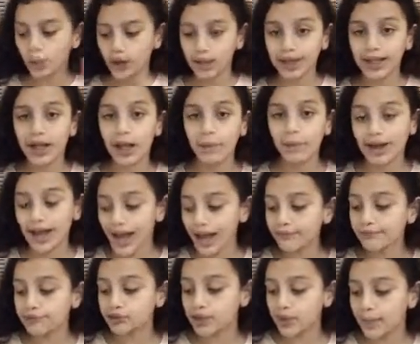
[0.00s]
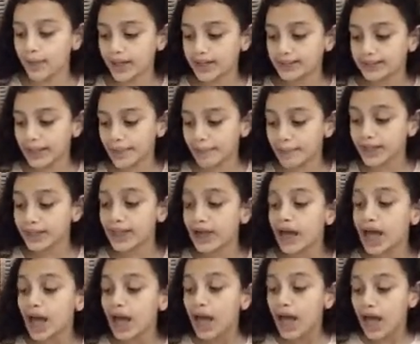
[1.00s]
will help after the pandemic,
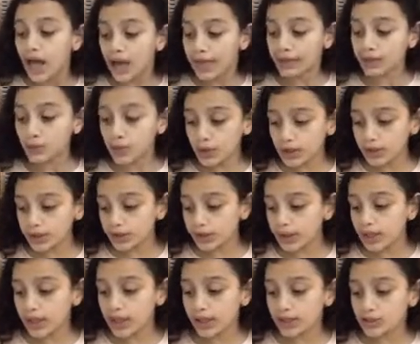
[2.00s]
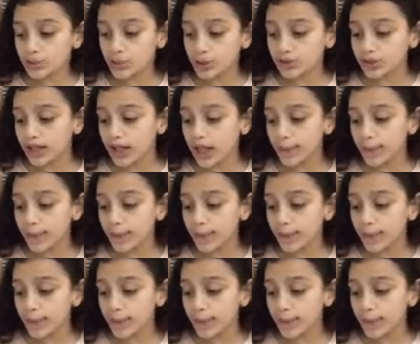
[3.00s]
and will